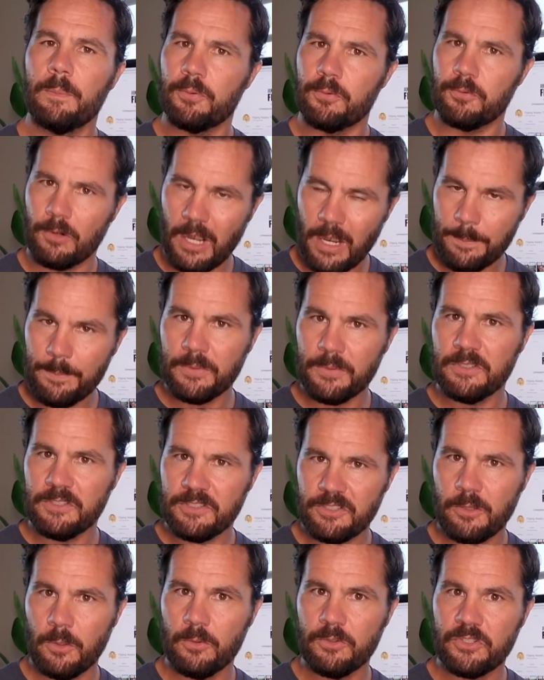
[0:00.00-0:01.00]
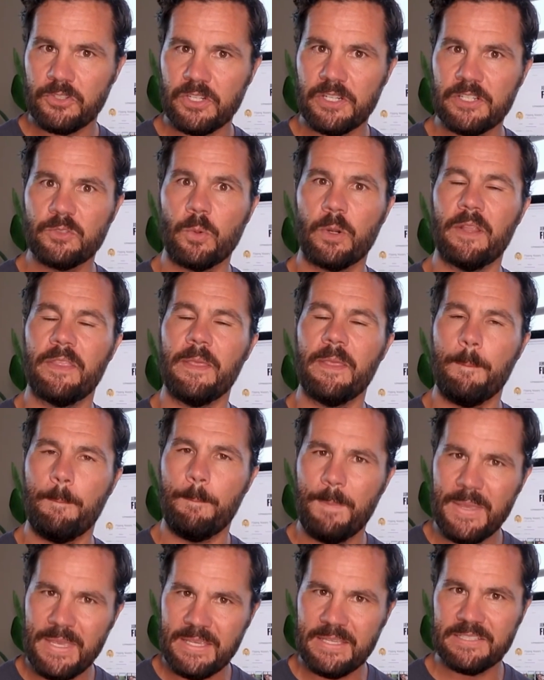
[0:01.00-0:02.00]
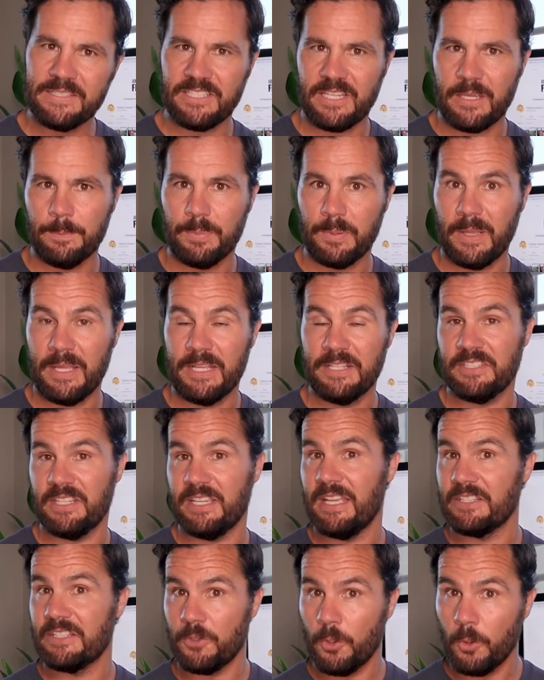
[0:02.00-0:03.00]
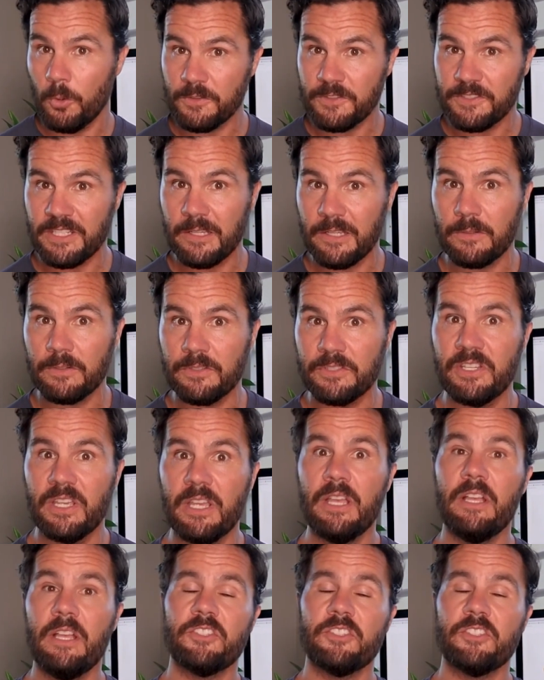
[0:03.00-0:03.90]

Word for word: Proper disclosure is one of the biggest complaints against wholesalers,